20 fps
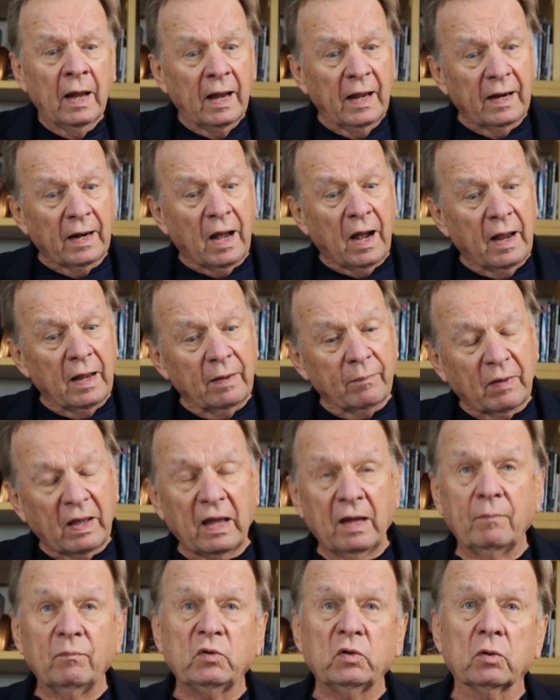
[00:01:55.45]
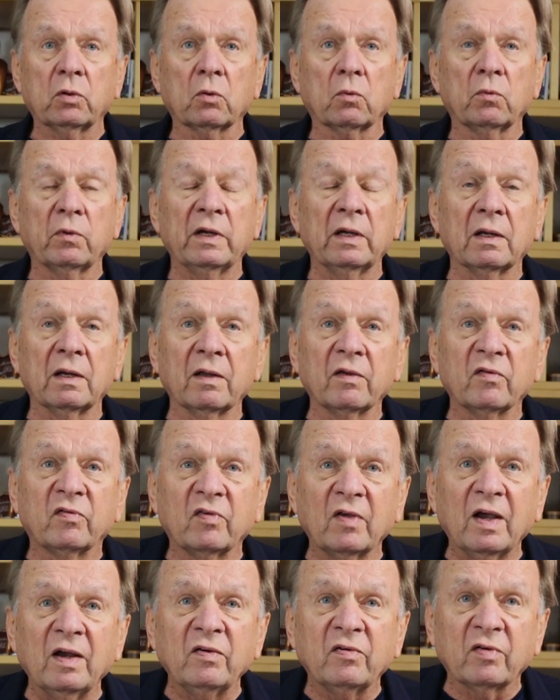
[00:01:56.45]
And I came to the
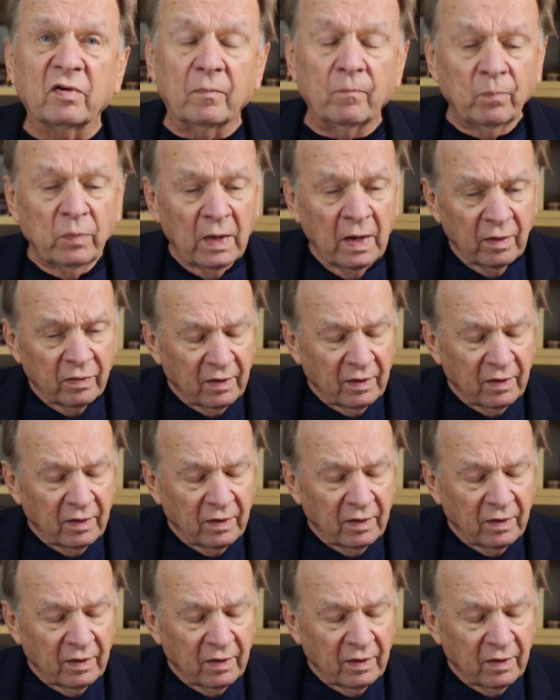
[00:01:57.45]
realization